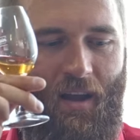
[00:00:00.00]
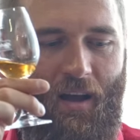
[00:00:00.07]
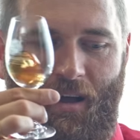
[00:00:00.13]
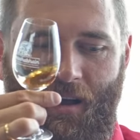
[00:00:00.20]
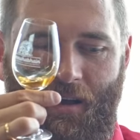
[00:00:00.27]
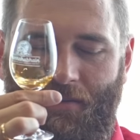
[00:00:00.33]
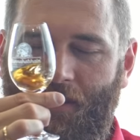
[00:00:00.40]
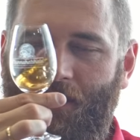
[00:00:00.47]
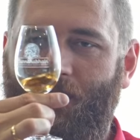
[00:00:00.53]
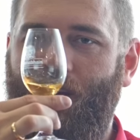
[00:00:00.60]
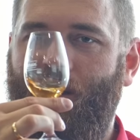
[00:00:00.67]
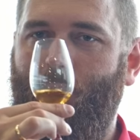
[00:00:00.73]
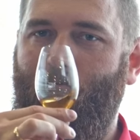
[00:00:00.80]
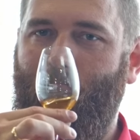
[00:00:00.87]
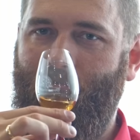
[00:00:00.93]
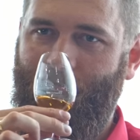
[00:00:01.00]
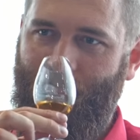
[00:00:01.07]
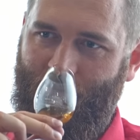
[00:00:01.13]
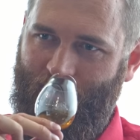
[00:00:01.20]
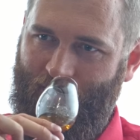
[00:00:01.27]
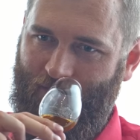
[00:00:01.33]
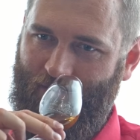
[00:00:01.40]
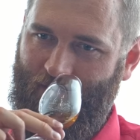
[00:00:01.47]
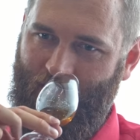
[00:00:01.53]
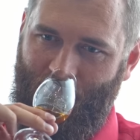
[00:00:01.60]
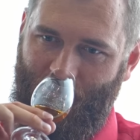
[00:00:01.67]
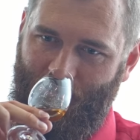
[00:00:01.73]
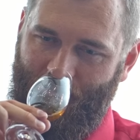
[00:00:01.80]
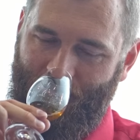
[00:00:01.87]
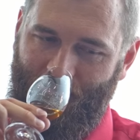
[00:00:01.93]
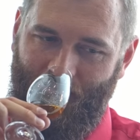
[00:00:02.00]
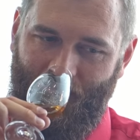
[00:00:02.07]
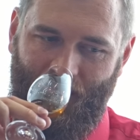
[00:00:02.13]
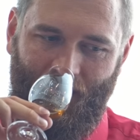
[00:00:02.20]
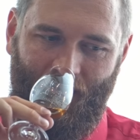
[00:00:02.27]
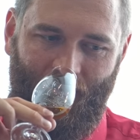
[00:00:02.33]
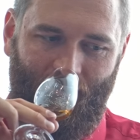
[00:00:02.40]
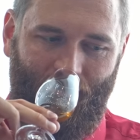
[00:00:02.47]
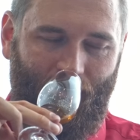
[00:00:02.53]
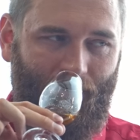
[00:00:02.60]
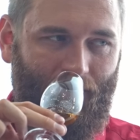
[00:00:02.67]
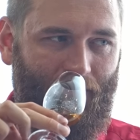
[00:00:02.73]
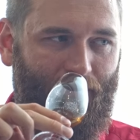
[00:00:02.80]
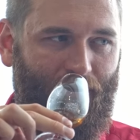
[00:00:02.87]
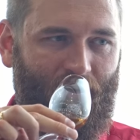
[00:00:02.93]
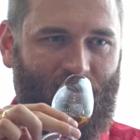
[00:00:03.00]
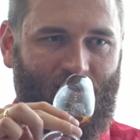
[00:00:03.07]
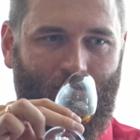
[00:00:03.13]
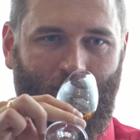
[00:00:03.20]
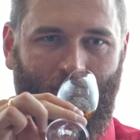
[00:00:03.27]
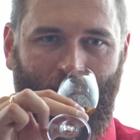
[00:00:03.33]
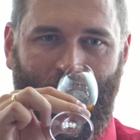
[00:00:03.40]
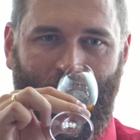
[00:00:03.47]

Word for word: Ah, I think that will be a hit on the island, on the festival.